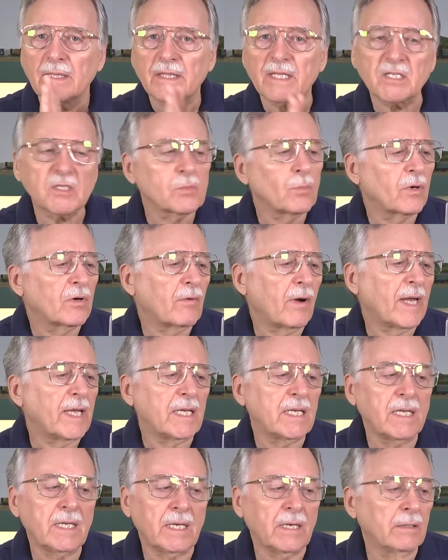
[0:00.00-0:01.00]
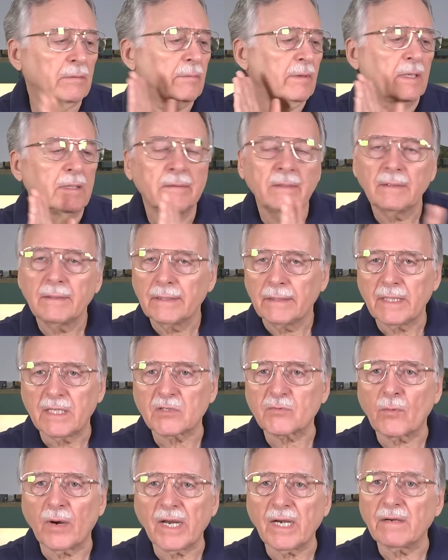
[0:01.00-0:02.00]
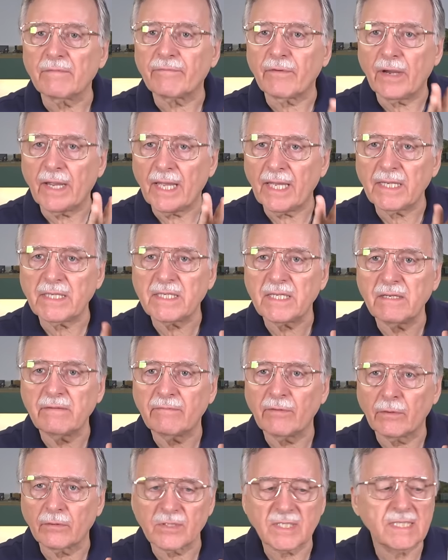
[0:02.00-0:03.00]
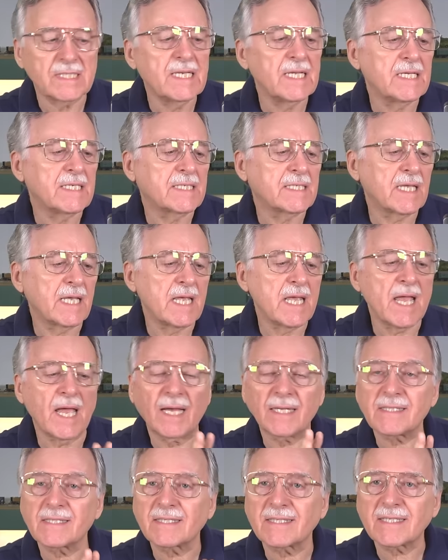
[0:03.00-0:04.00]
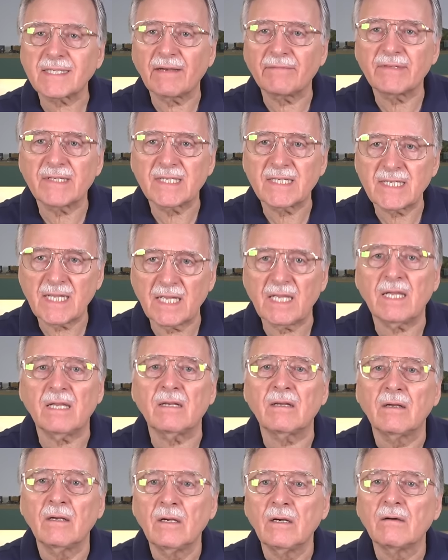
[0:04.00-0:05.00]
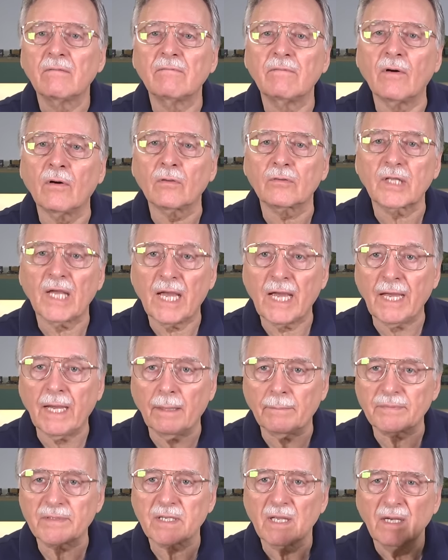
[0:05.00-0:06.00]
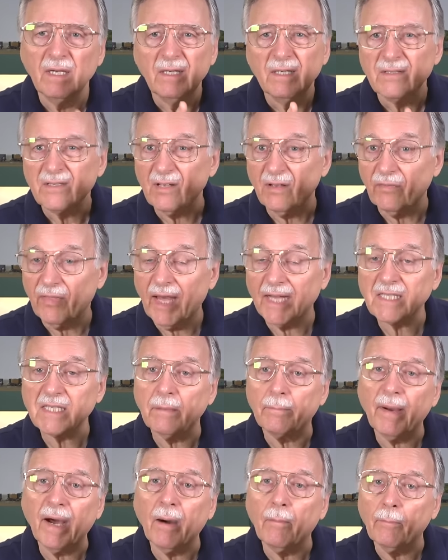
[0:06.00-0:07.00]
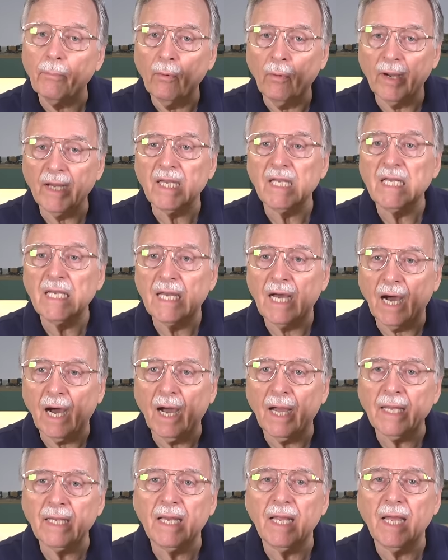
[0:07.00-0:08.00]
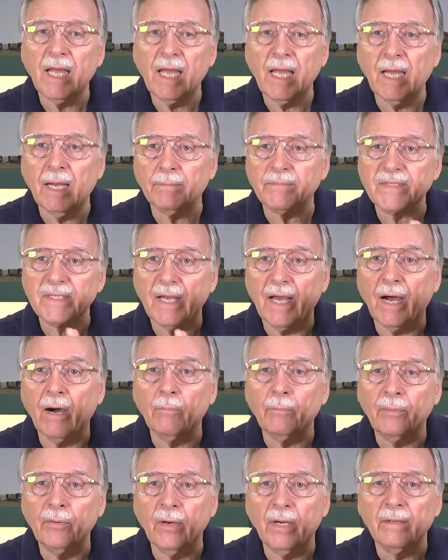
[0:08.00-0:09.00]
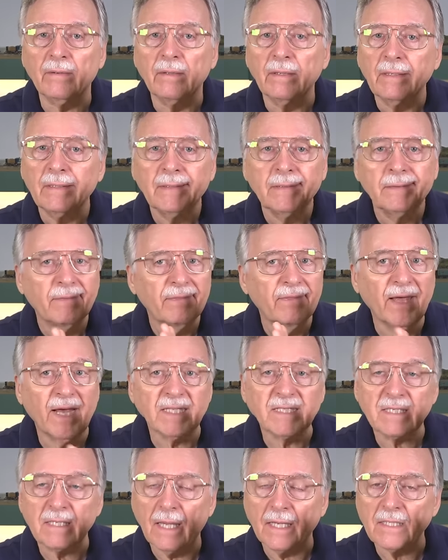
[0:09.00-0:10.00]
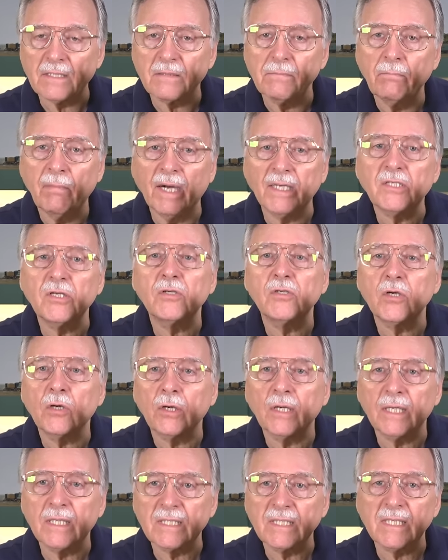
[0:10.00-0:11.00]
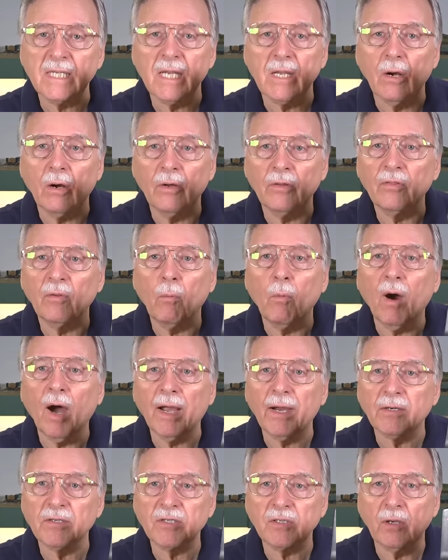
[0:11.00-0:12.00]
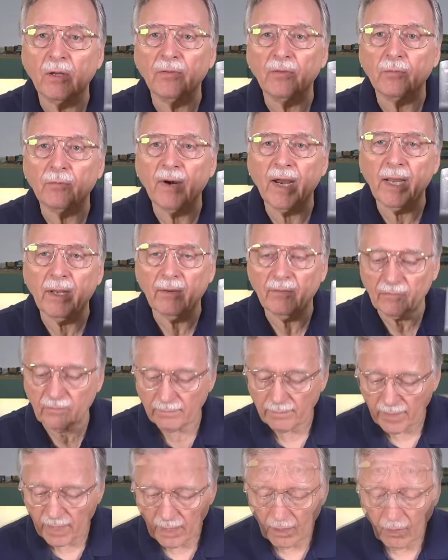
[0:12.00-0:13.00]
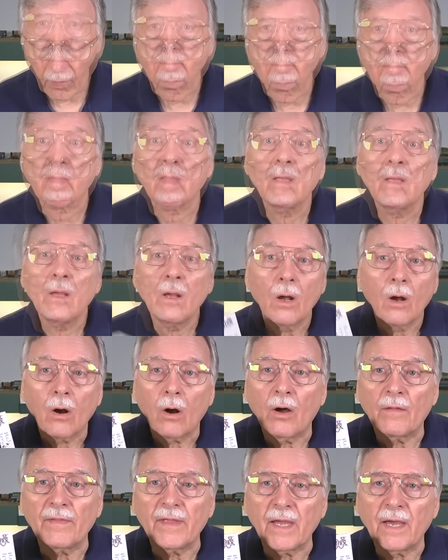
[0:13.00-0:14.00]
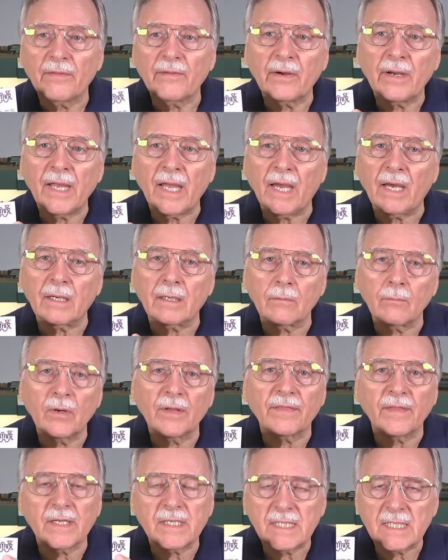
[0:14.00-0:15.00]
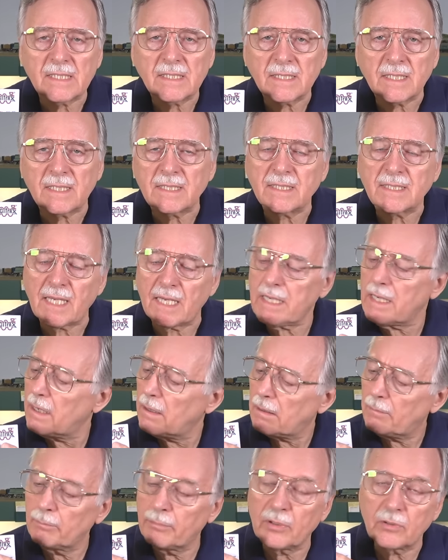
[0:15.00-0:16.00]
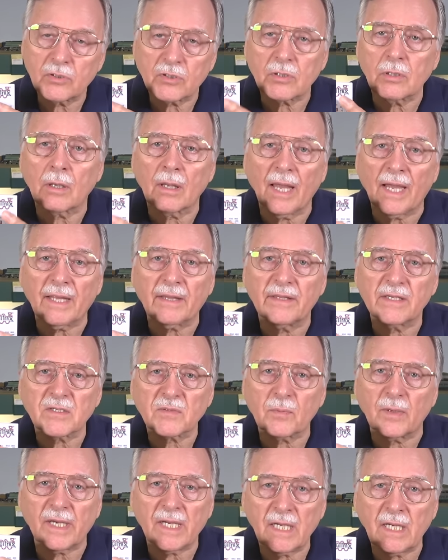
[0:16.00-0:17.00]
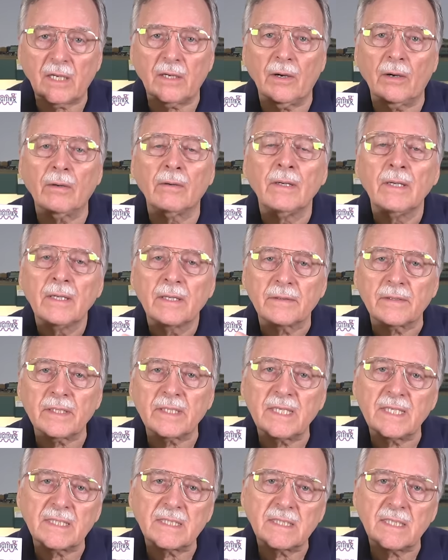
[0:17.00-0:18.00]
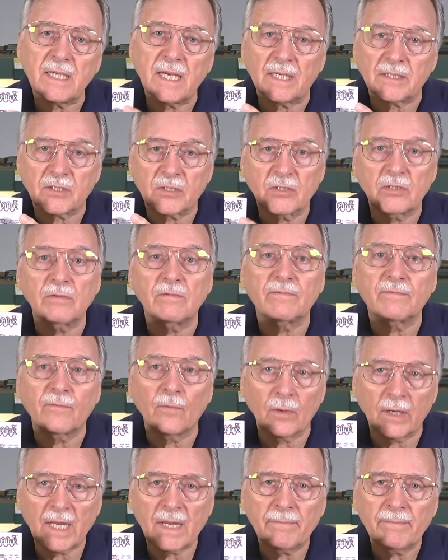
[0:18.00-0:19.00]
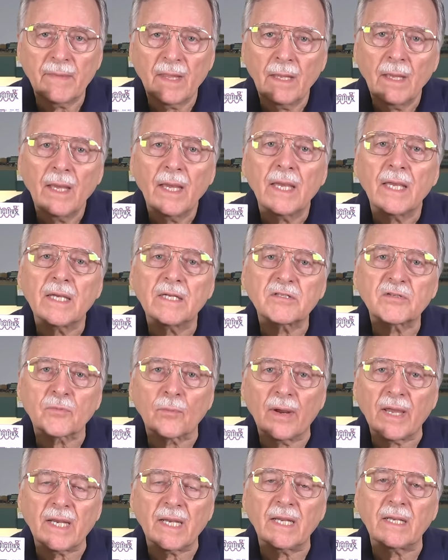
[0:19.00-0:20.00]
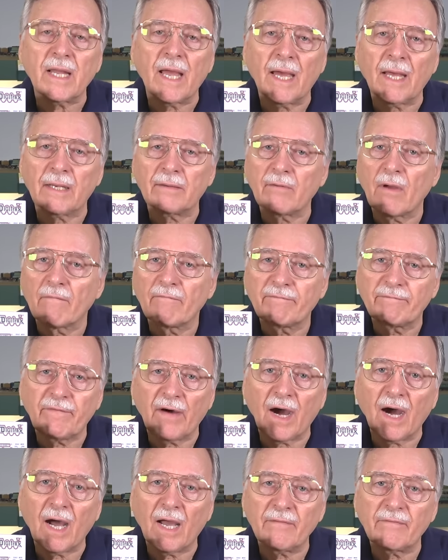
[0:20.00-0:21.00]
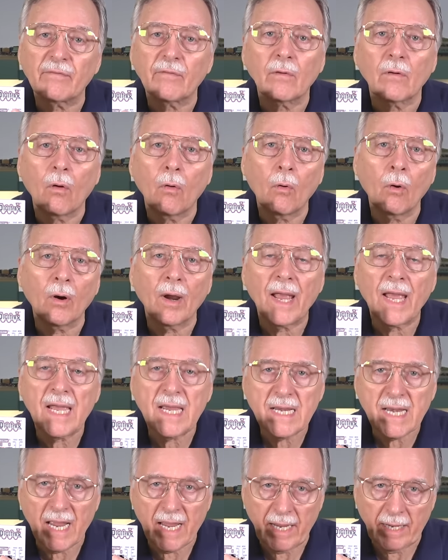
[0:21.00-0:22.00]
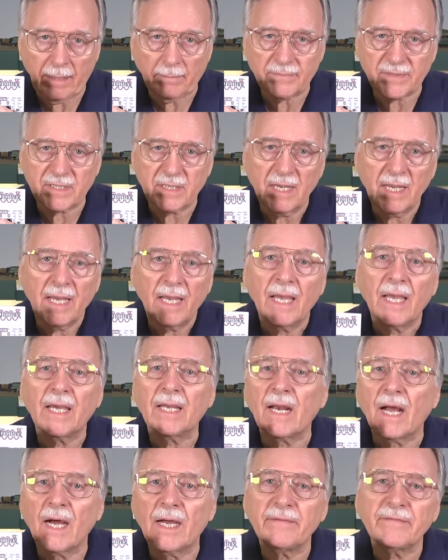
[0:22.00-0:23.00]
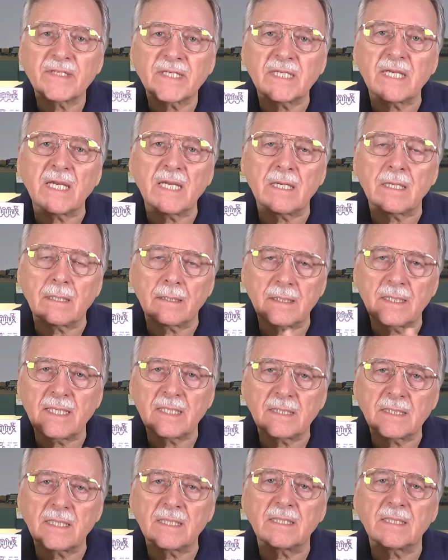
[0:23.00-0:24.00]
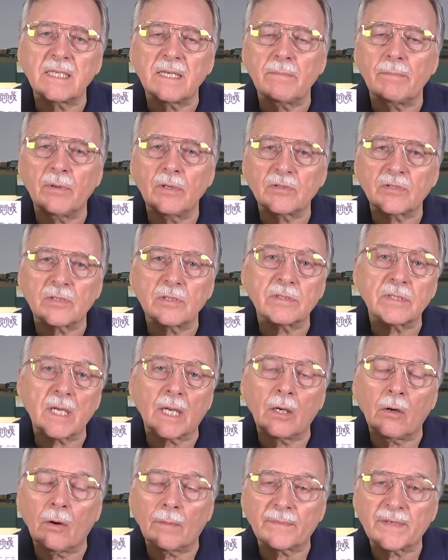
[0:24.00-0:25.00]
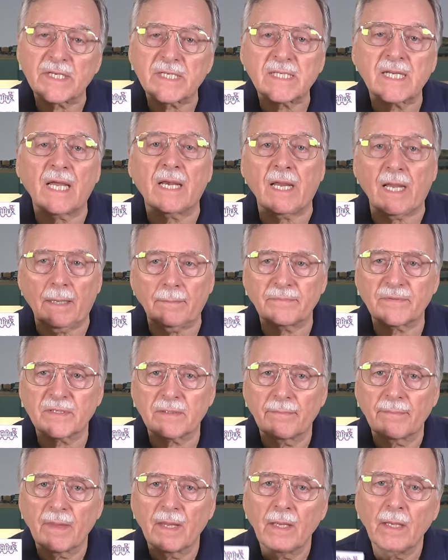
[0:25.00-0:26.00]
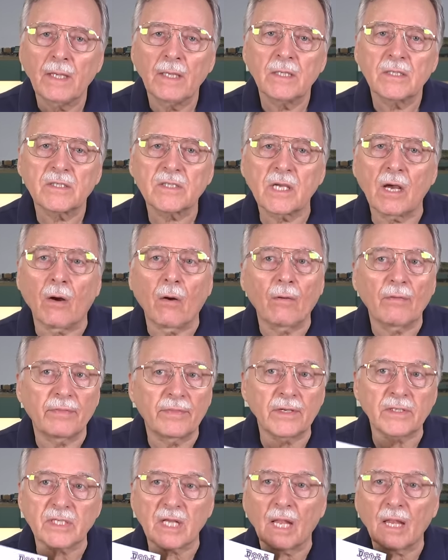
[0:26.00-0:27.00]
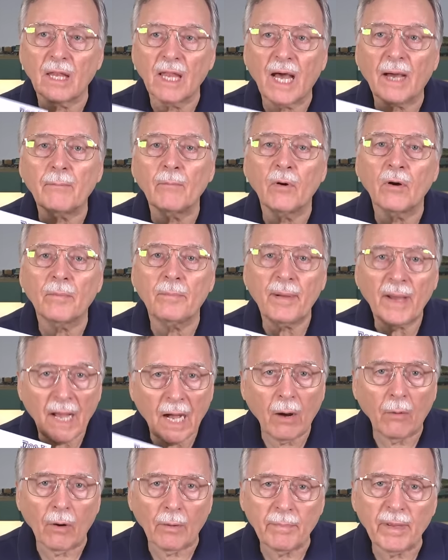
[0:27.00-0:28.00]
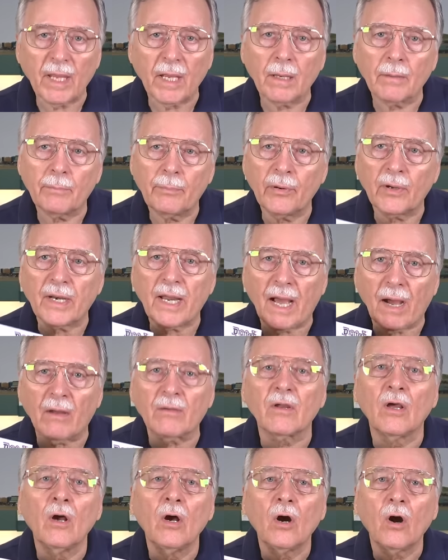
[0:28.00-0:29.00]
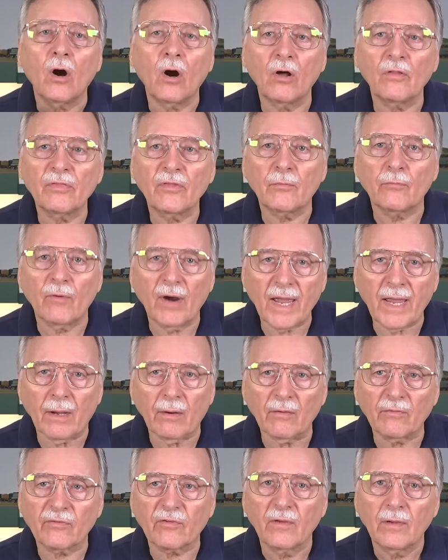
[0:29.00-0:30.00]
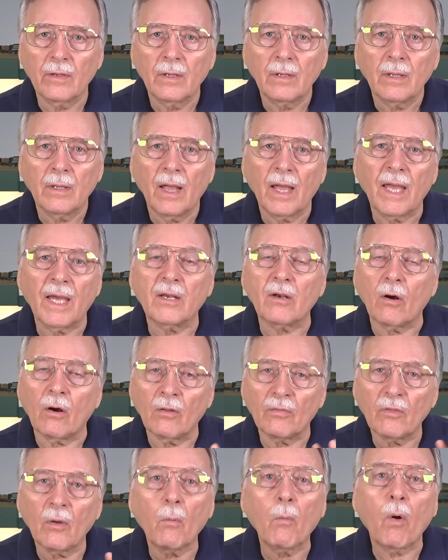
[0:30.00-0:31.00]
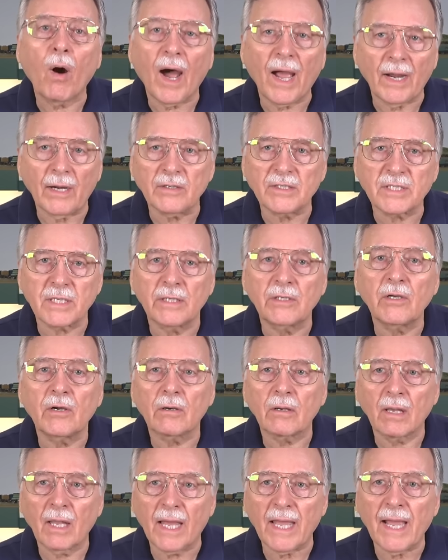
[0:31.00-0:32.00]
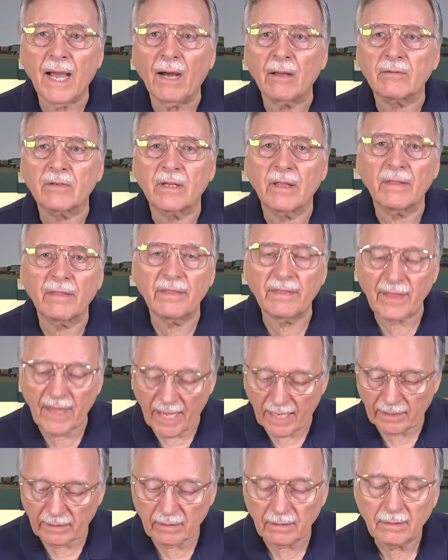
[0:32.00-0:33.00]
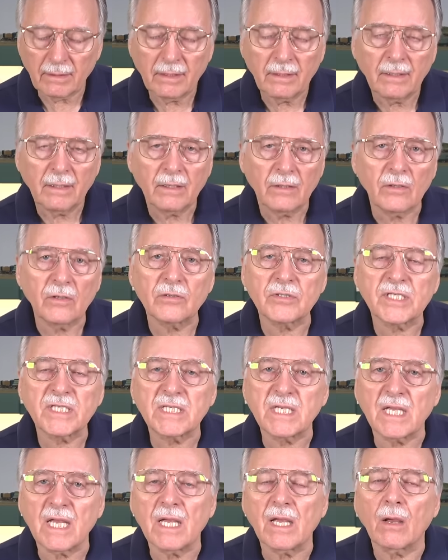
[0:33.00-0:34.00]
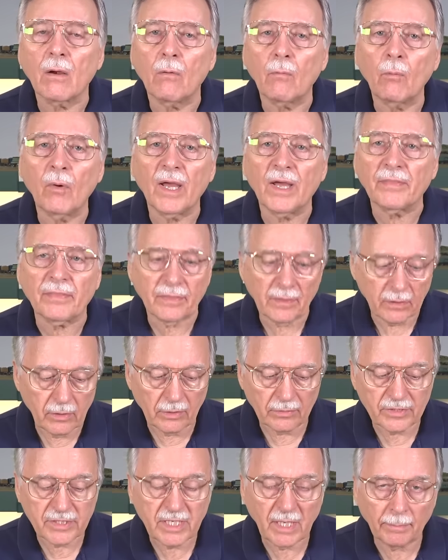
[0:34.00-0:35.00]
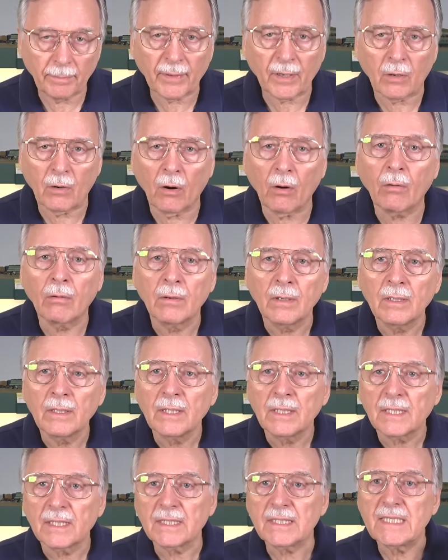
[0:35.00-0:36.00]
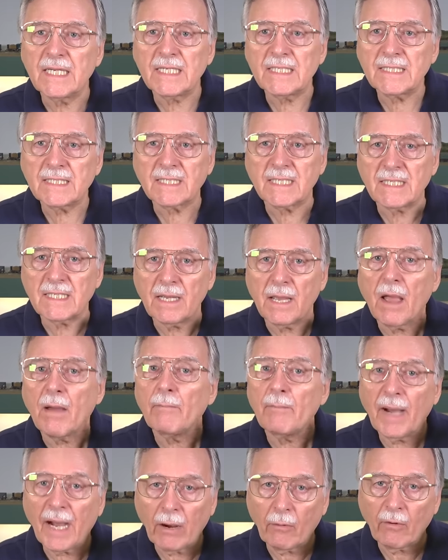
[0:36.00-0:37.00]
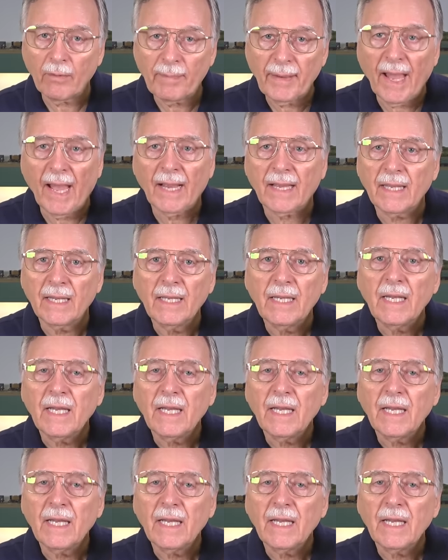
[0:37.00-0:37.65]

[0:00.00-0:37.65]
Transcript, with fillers: This one right here is rated for 18 volts DC at 17 volt amps. So that's about 0.9 amps output. That's as much as you're going to see on the wires and on the rails. On the other hand, with a DCC booster like this one here, the DCS240, it's rated at 5 or 8 amps. And I've seen DCC boosters that go up to 10 amps. So there's a lot more power being put out on the rails and on the wires in your layout than you're seeing with your typical DC power pack.